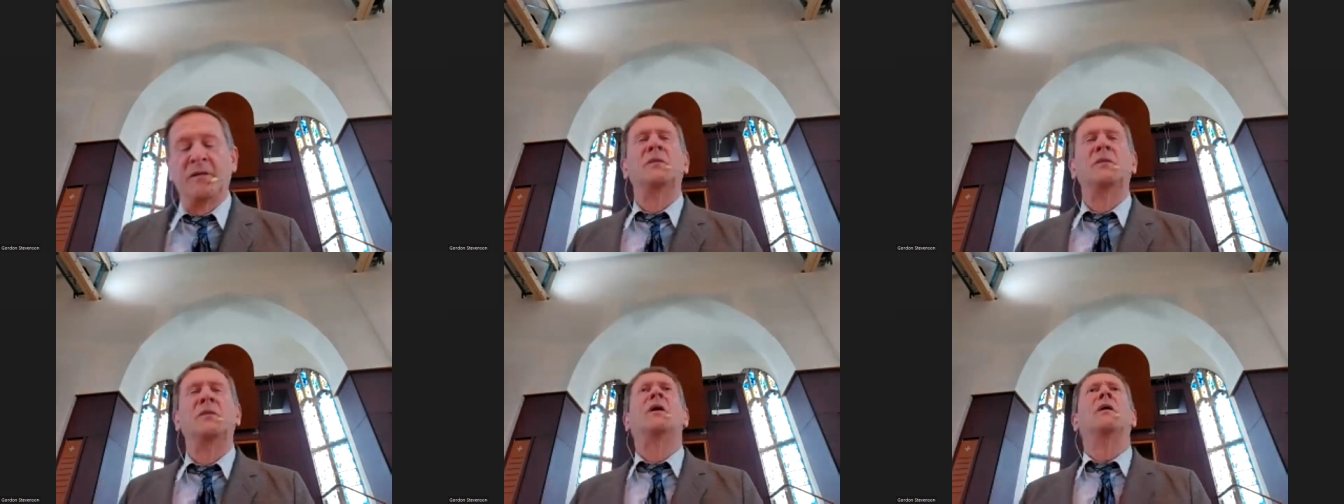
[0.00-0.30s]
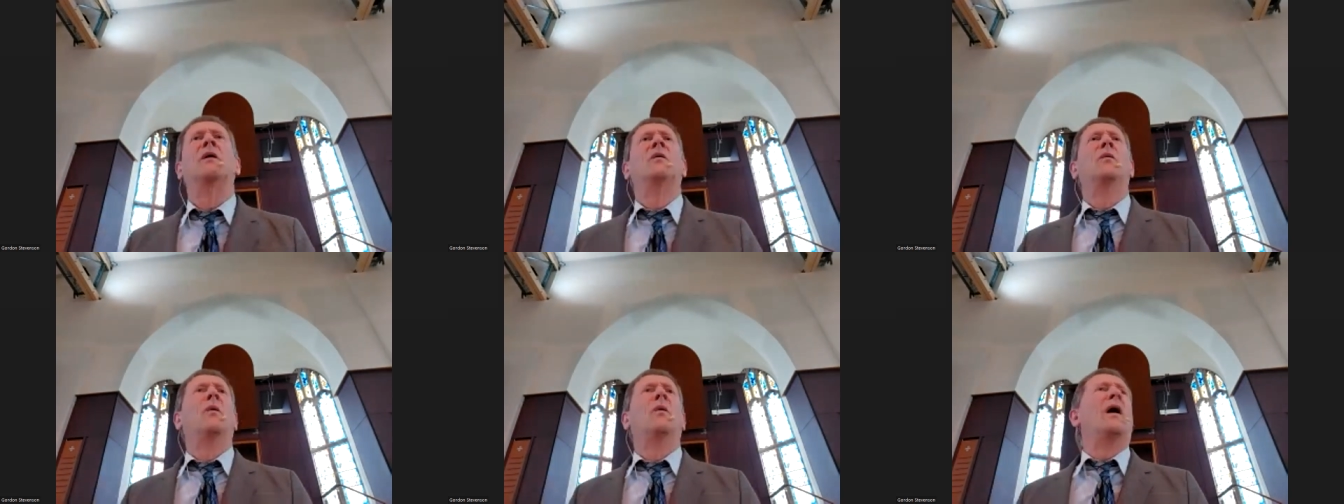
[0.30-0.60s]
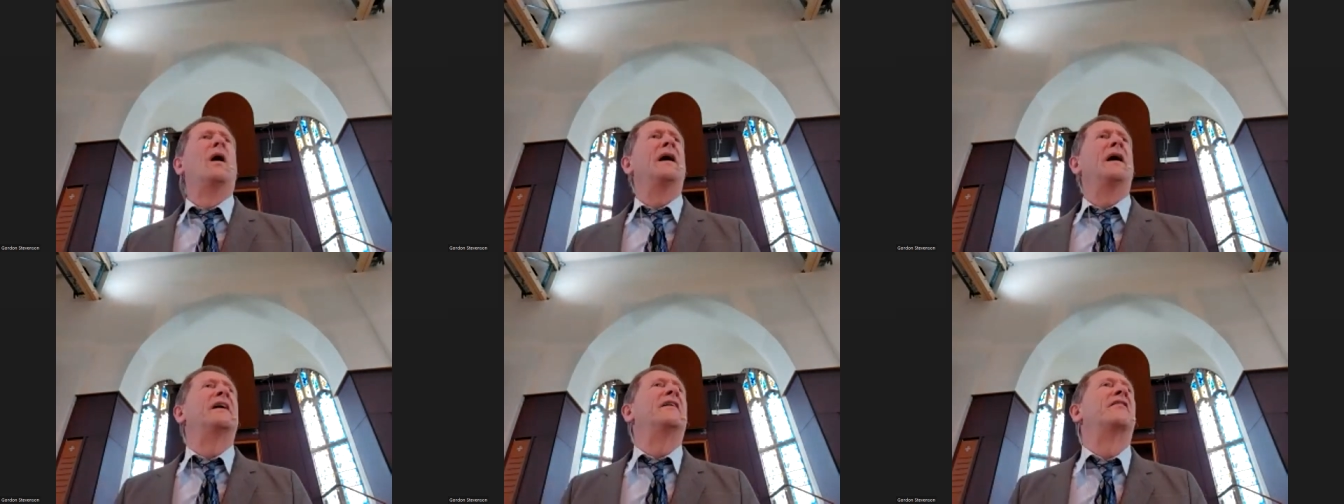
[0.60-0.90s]
Well,
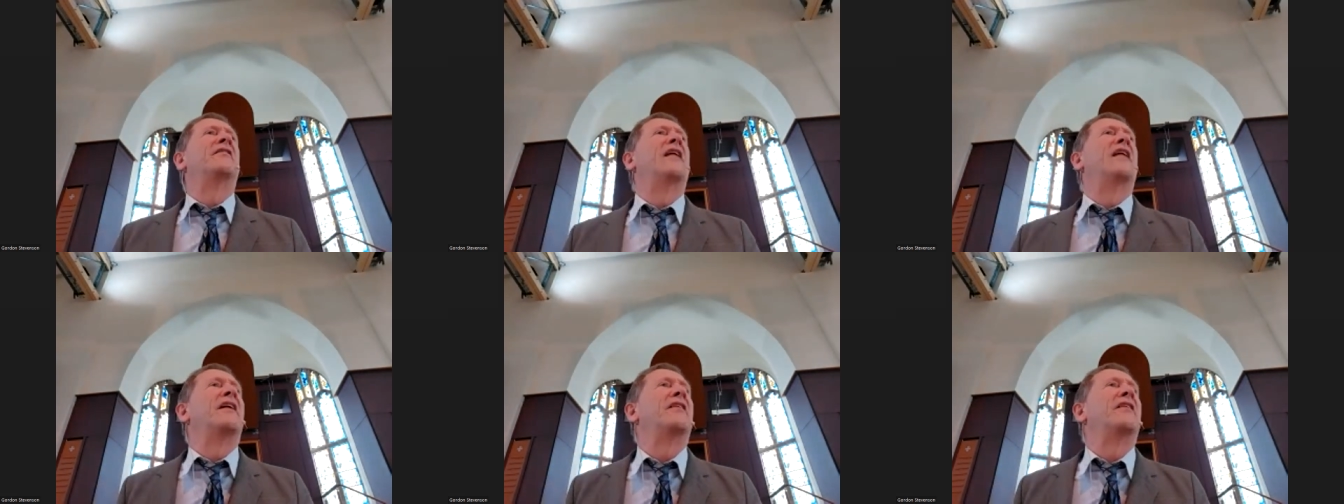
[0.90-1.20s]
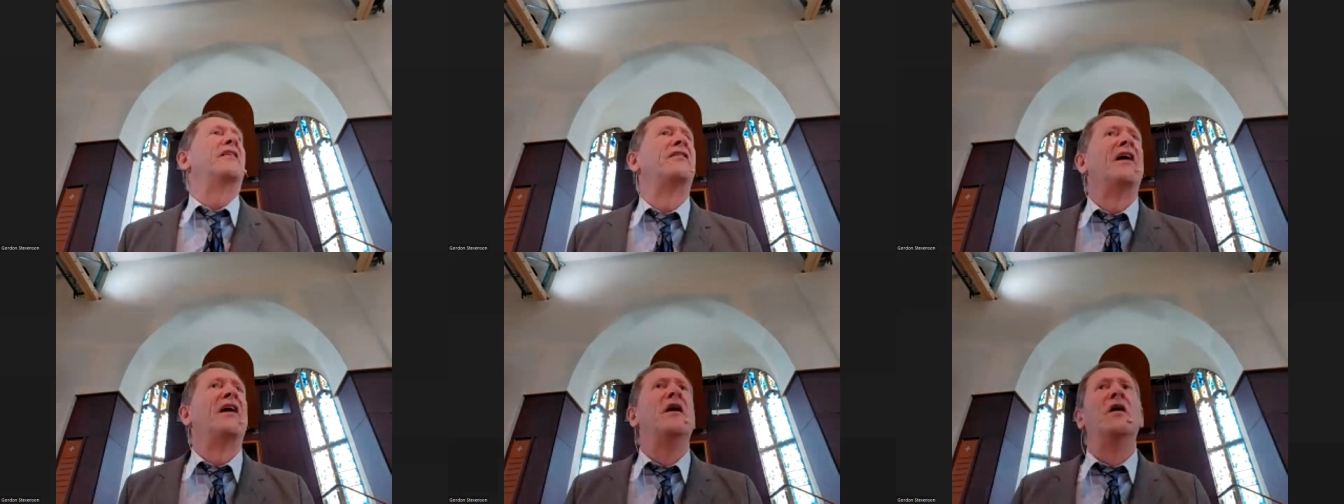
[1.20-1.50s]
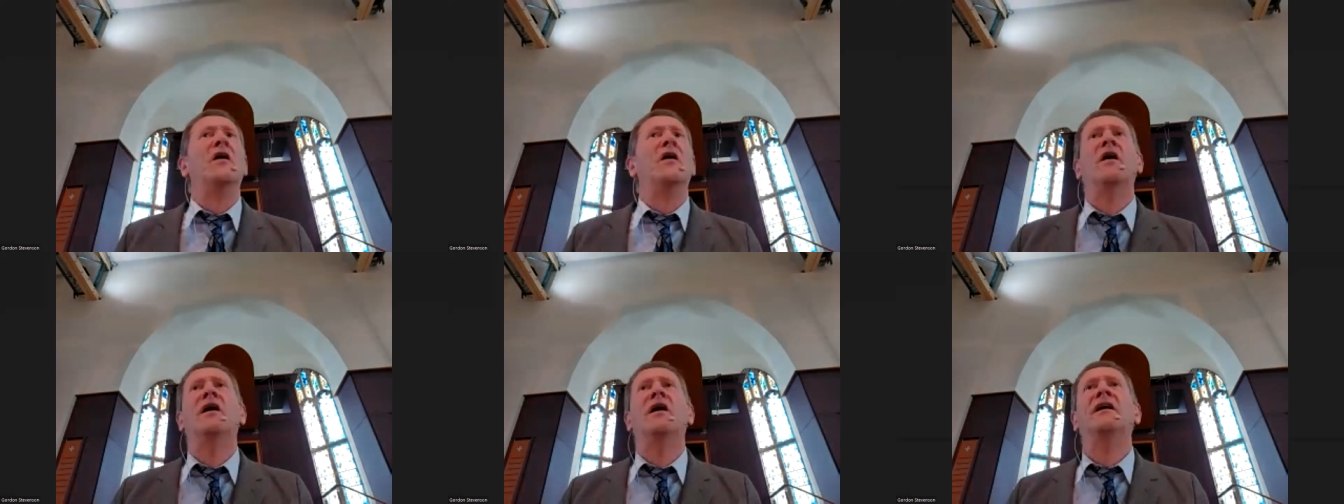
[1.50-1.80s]
why is that
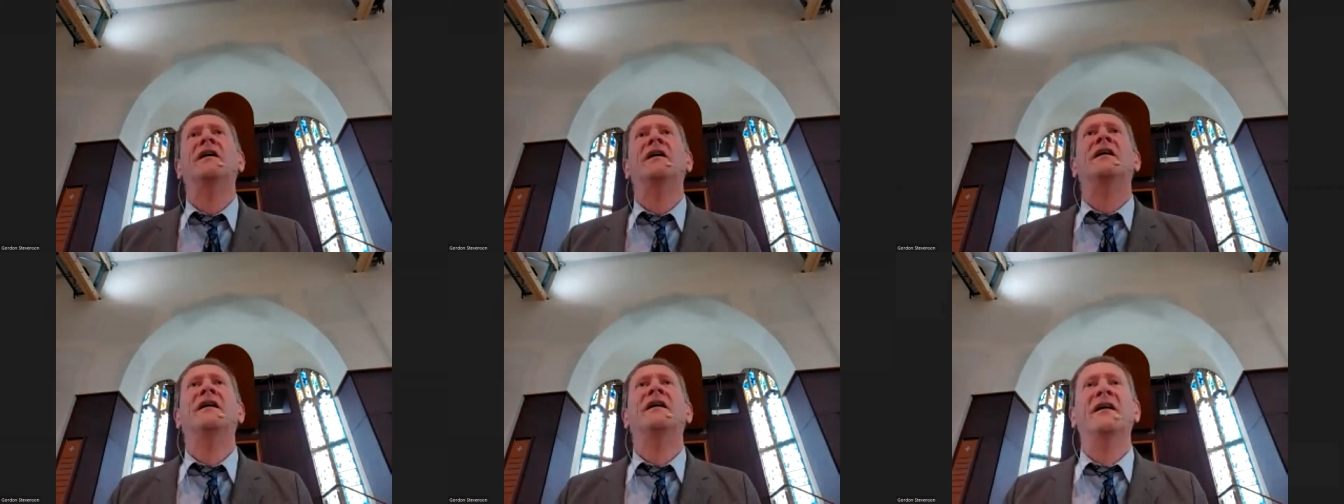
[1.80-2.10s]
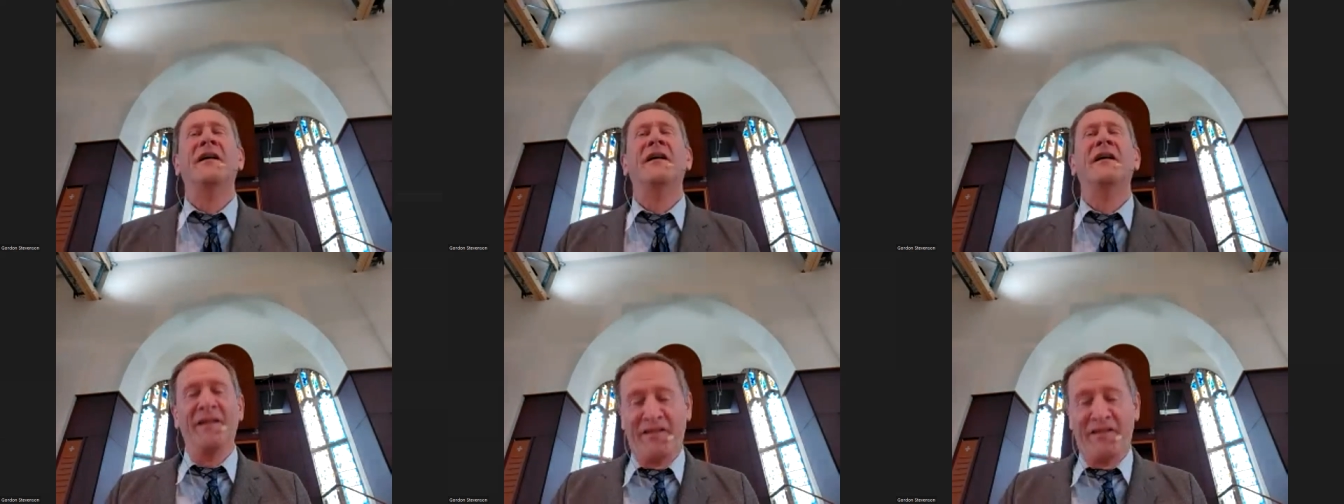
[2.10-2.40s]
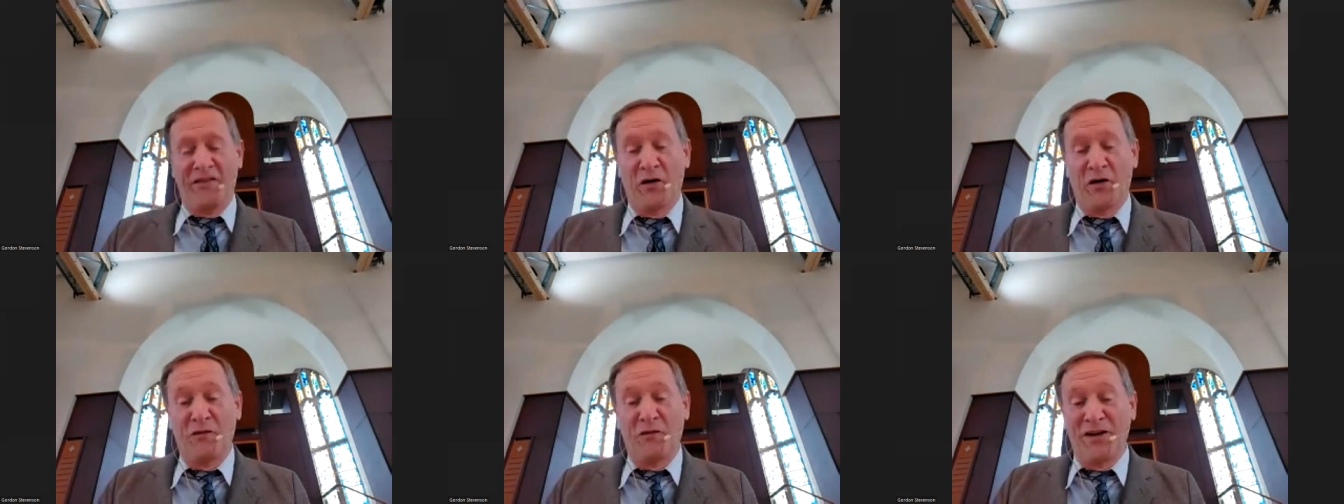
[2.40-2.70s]
so?
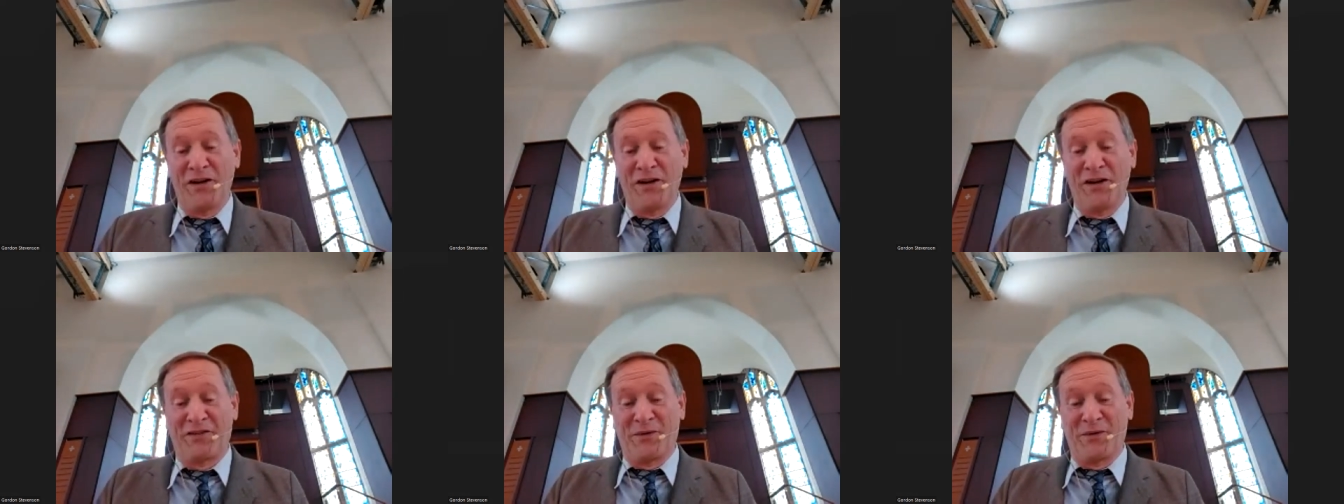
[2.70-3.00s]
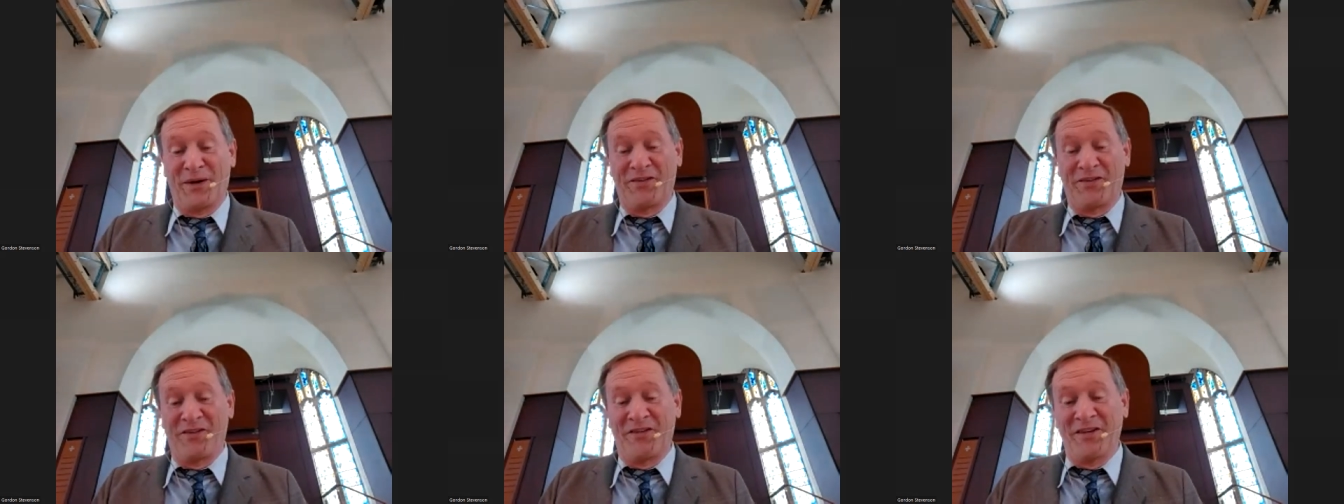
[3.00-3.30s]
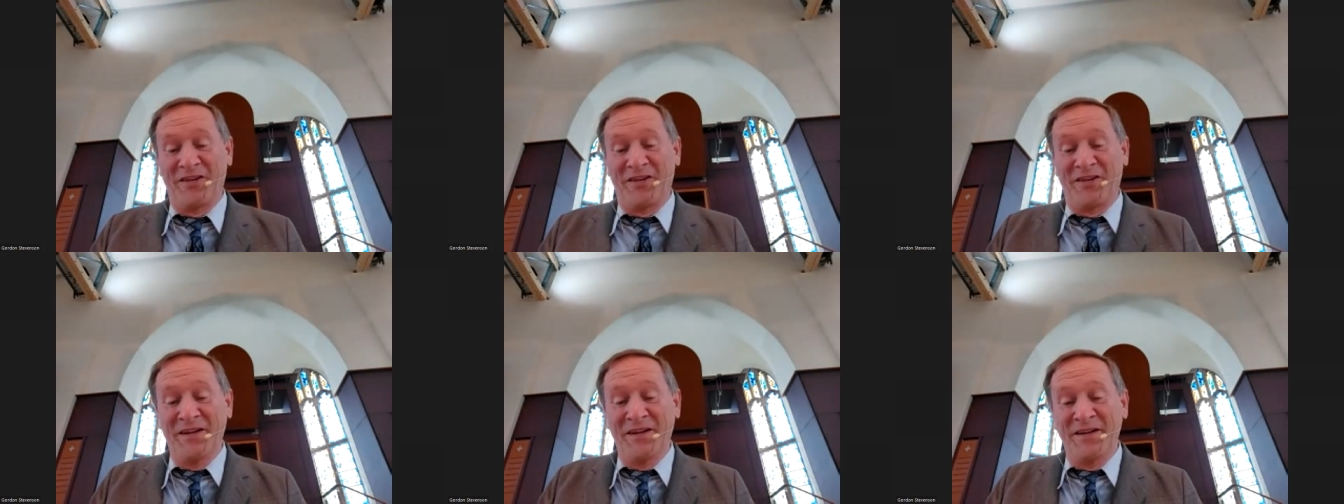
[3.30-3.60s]
Is the obvious
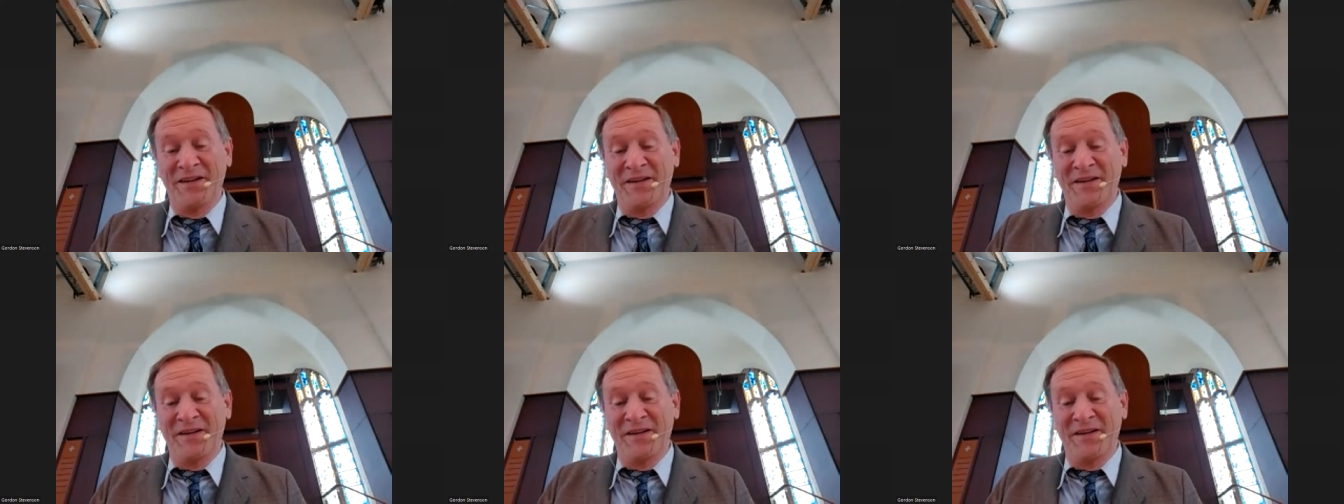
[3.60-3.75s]
question.